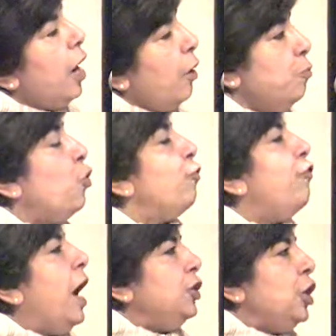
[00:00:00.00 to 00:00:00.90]
more
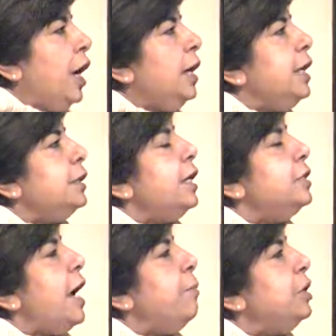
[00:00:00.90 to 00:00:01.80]
fragile and they're
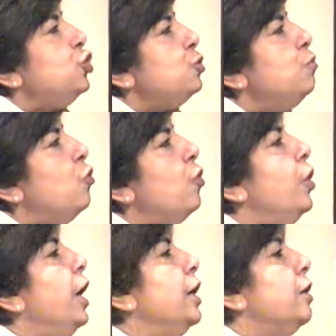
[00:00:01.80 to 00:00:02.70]
damaged
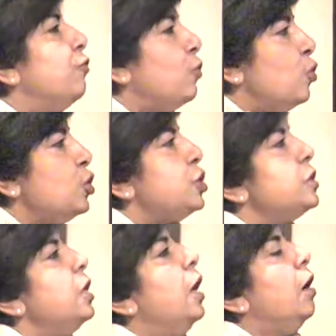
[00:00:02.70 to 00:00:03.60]
more, and of
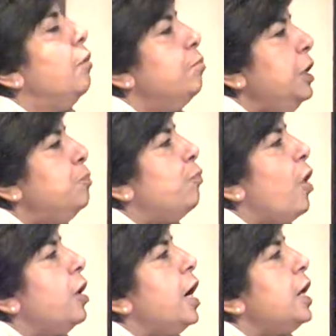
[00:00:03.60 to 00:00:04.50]
course, meat
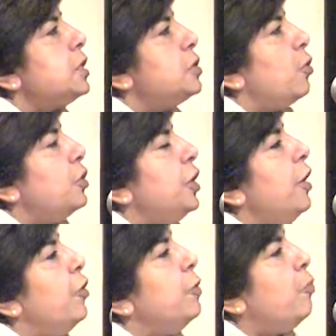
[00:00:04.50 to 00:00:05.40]
products or
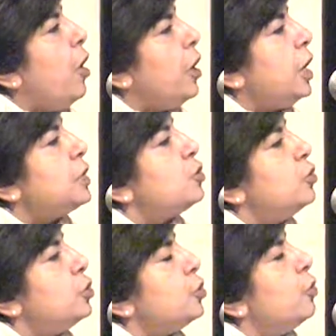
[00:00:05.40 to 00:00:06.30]
dairy products
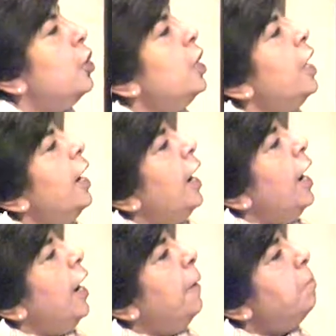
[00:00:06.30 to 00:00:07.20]
also.
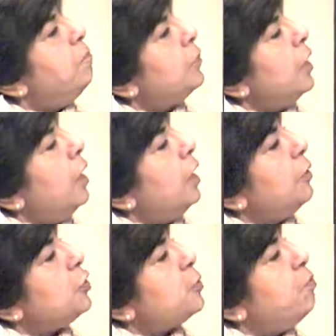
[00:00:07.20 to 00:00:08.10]

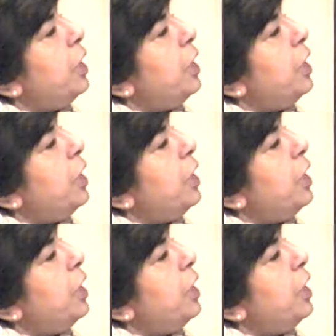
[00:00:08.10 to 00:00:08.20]
It's